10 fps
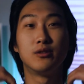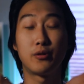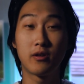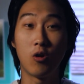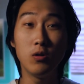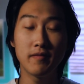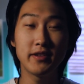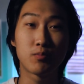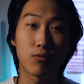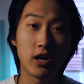So the goal of
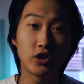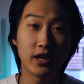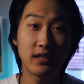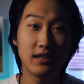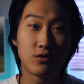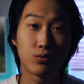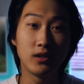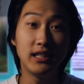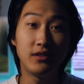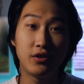this project is
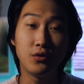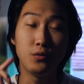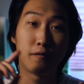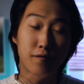really to